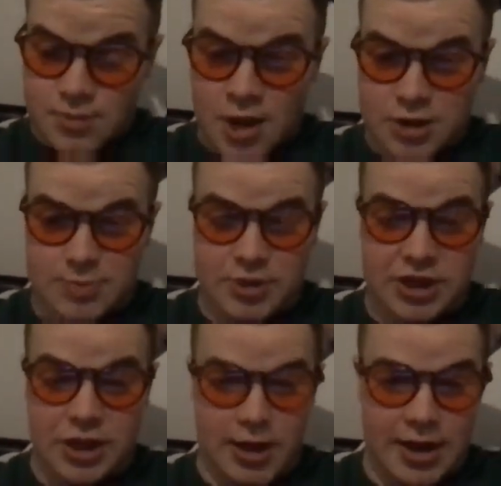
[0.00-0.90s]

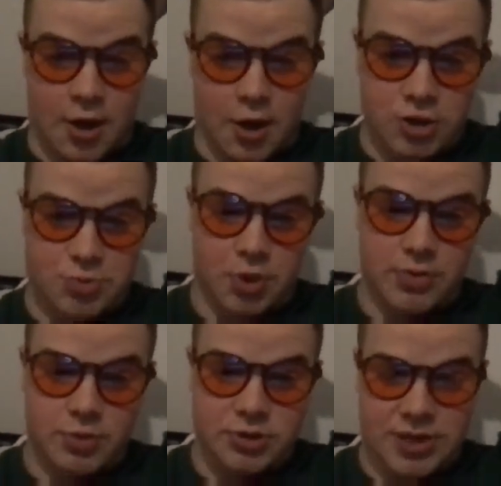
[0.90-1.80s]
Especially like enhanced
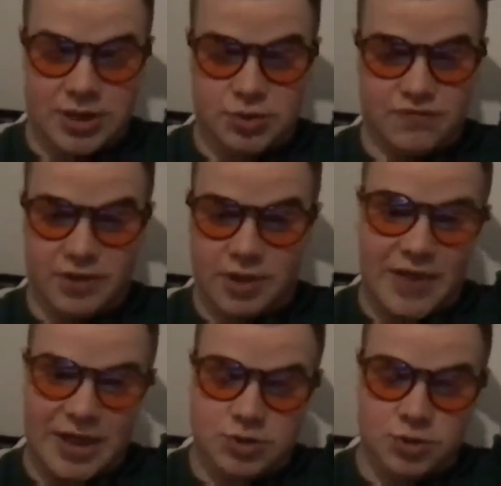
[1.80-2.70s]
bodybuilders and that sort of thing. Like
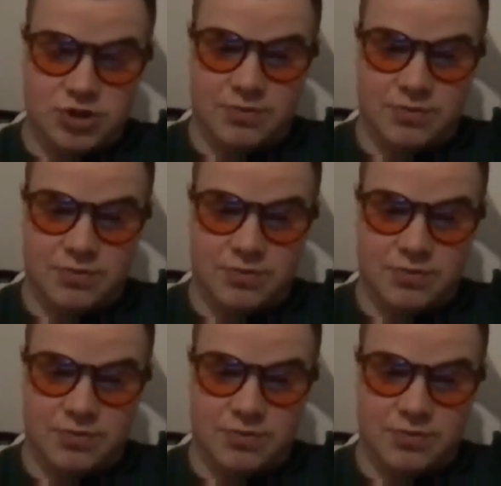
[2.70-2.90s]
that's not